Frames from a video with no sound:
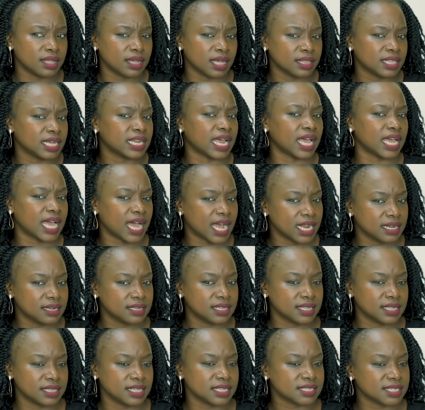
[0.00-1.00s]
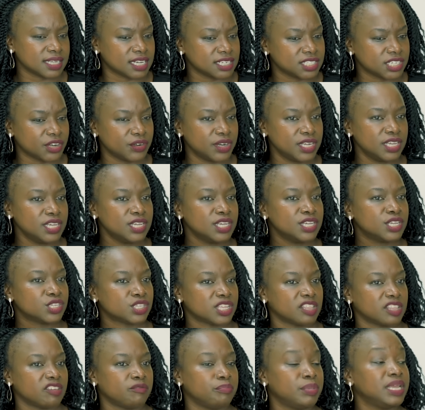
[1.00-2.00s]
that I had the, the yeah. surgery, mm-hmm.
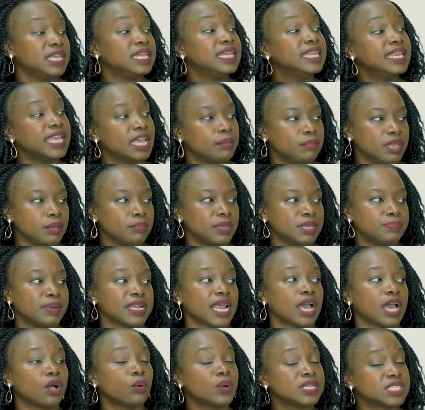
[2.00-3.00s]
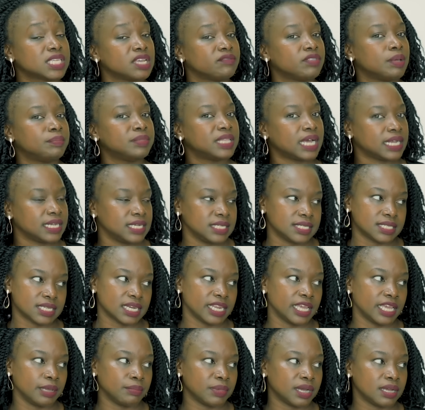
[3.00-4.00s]
so they've been DMing me, but I always give them that
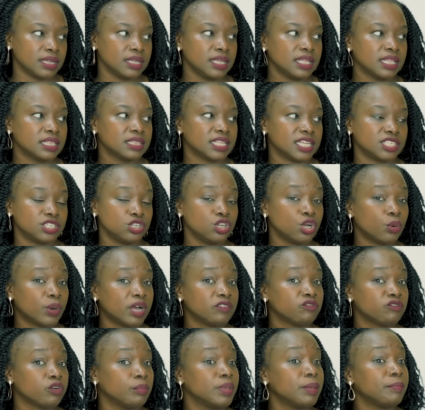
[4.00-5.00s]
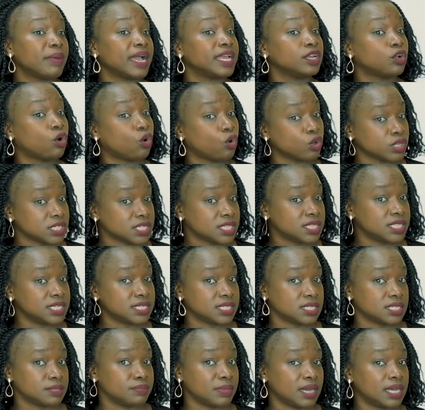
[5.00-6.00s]
disclaimer. That Absolutely. You know what, for me mine cost
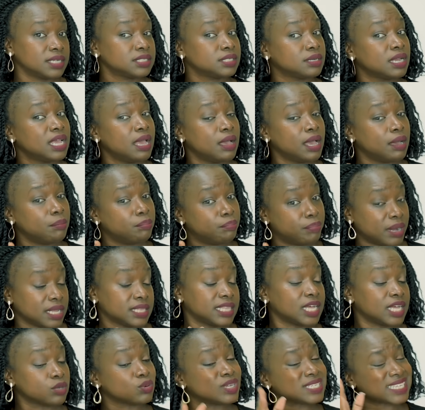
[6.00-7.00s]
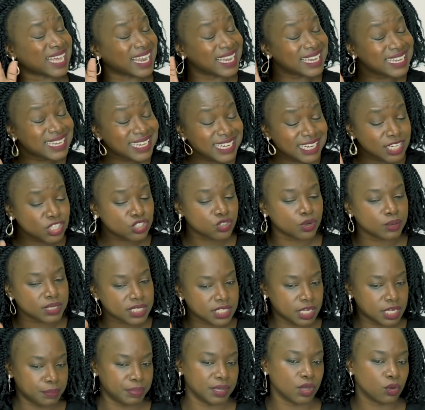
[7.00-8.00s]
this much, yeah, yeah, yeah. but that was a literal
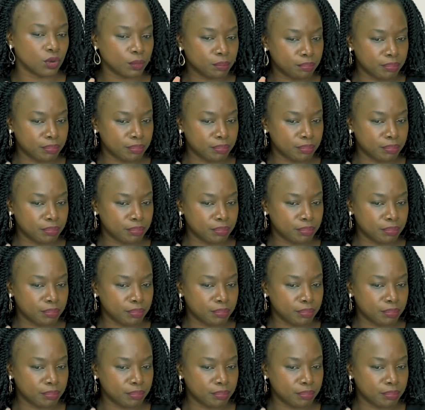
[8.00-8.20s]
typical